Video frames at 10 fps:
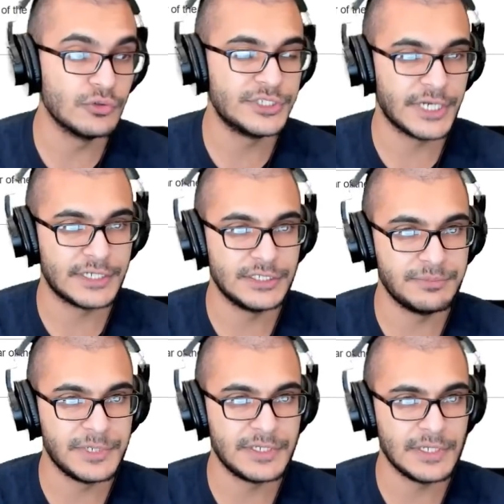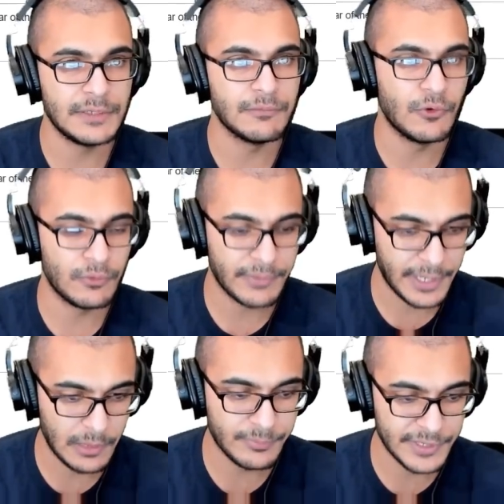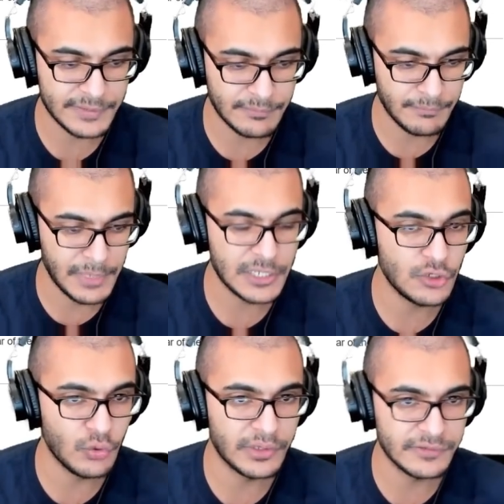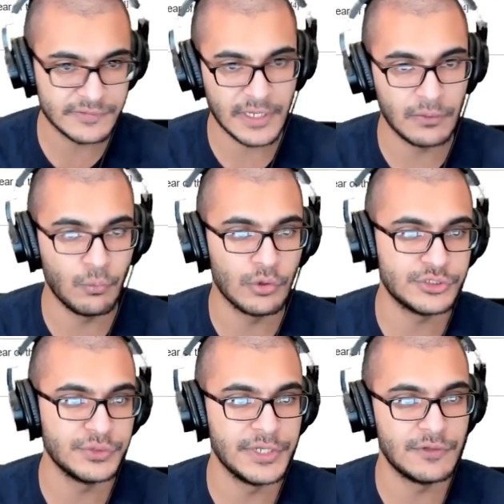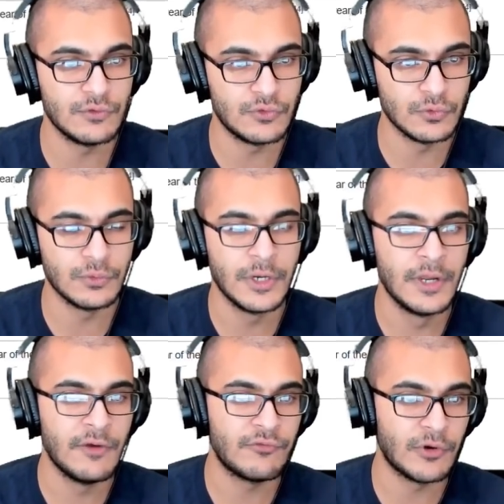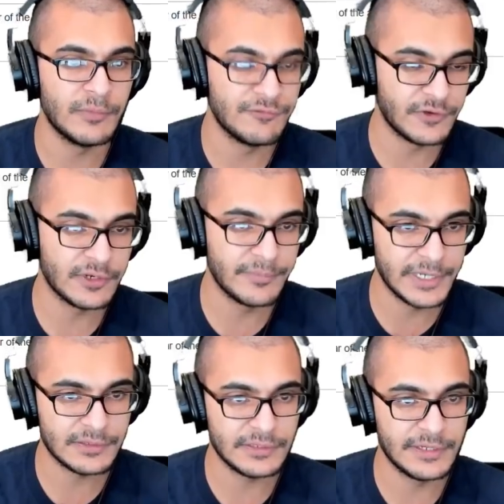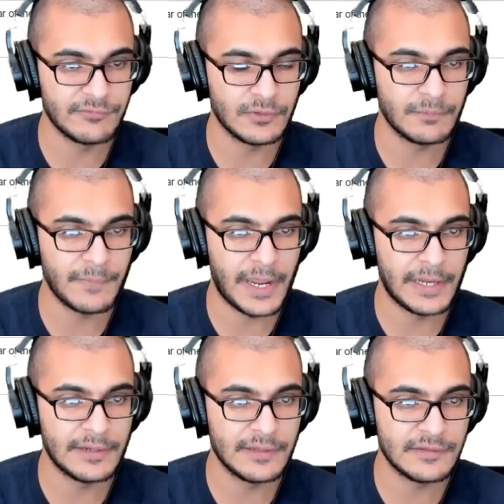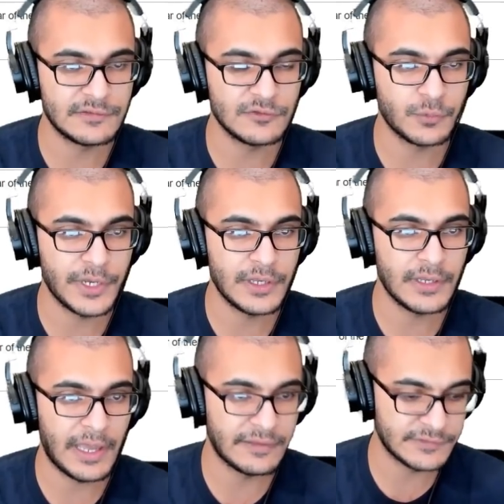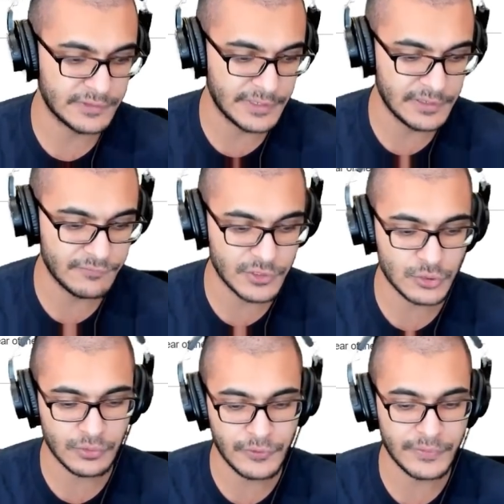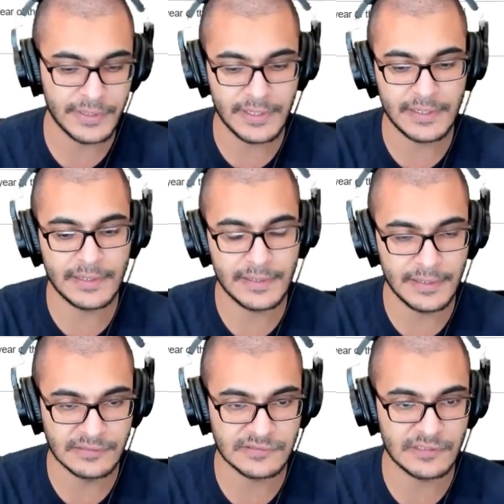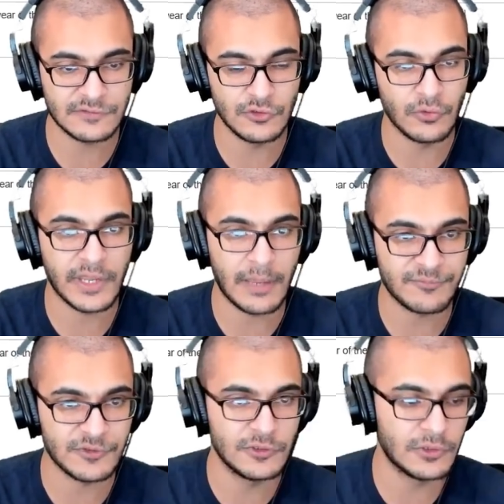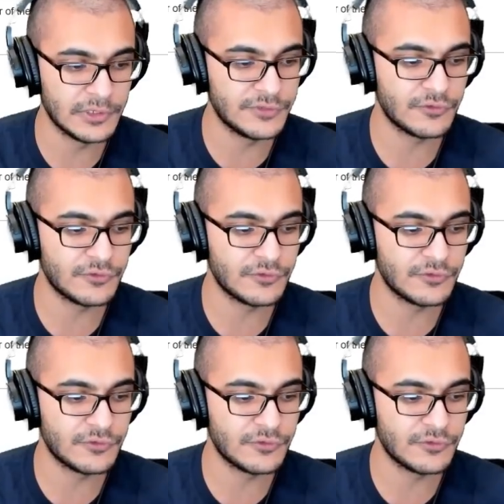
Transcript: ChatGPT, or help it make you understand what you need to do from a fundamental level. And this is where, as an individual, you can then assess your gaps in knowledge.